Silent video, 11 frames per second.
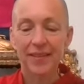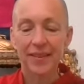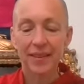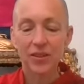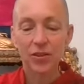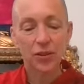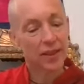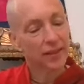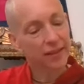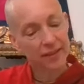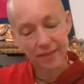and you
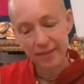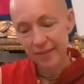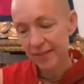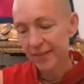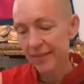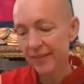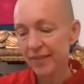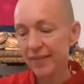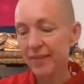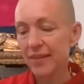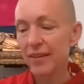can,
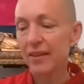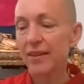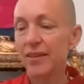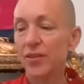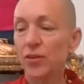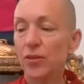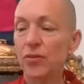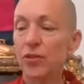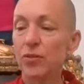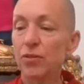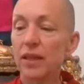if
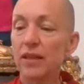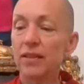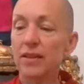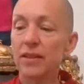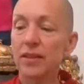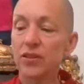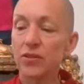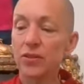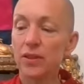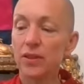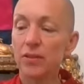you recognize you
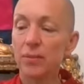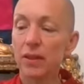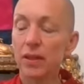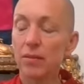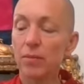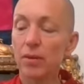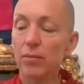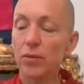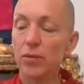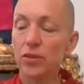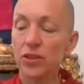need to be a little bit
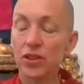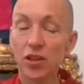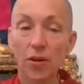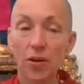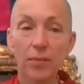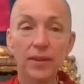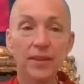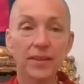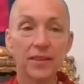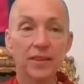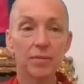more determined
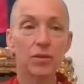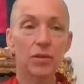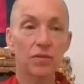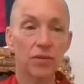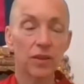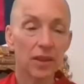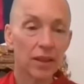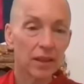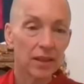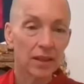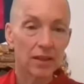in terms of
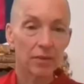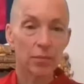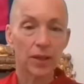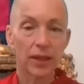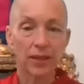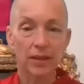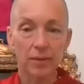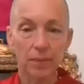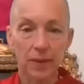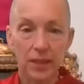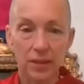bringing
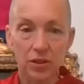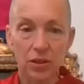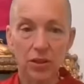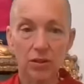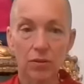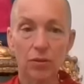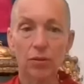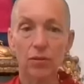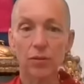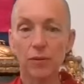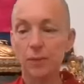them into
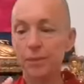your